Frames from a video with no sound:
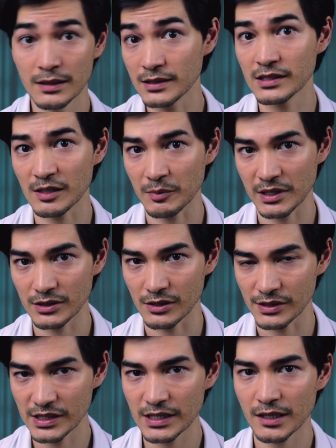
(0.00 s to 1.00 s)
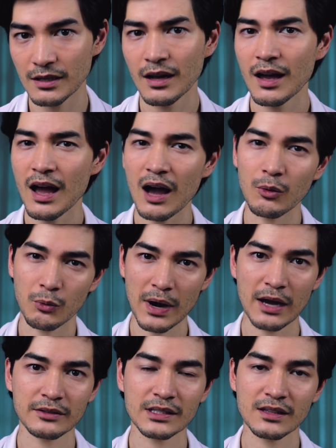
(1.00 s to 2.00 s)
This is something to consider.
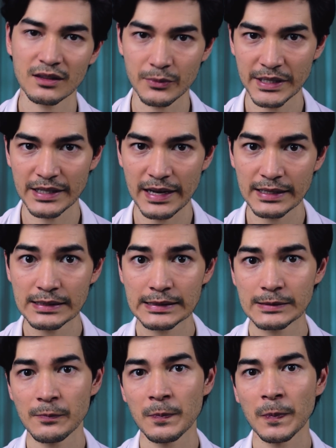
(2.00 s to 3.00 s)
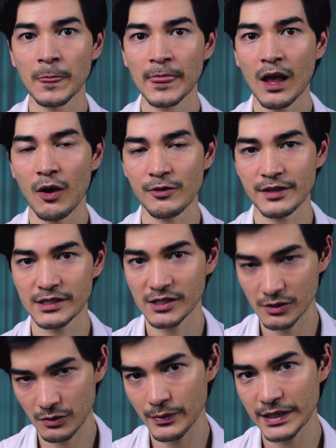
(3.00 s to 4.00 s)
Around 3 days. On these
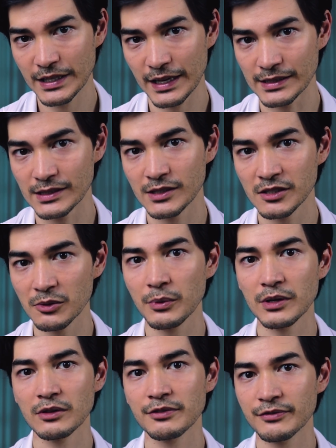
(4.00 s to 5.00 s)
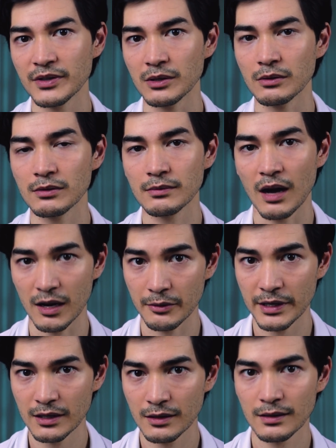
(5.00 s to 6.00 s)
3 days, you will feel
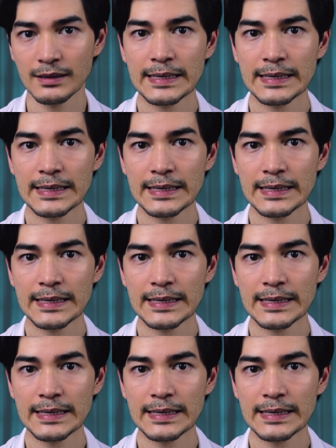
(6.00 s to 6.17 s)
hungry.